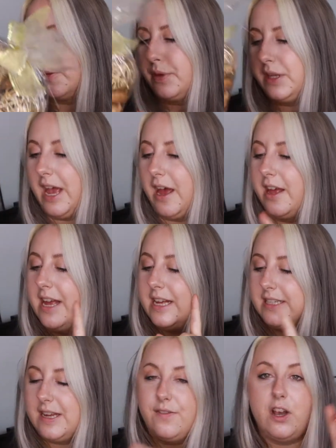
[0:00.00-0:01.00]
But yeah,
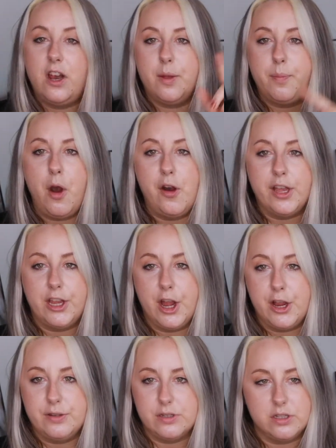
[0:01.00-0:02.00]
definitely like the pine
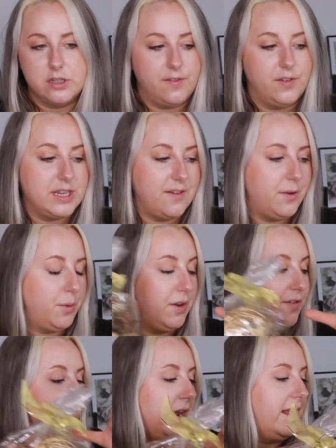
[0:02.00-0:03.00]
cones and stuff, I definitely want
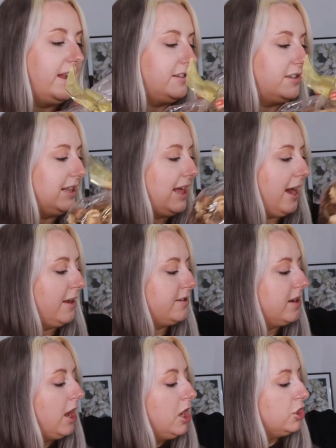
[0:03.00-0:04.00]
to fill it into that
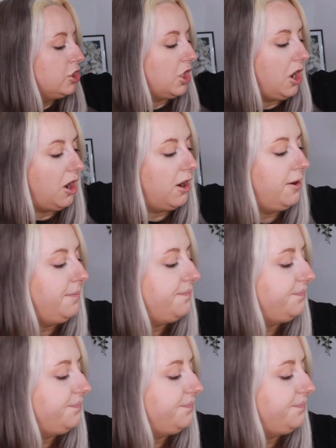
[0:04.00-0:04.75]
jar.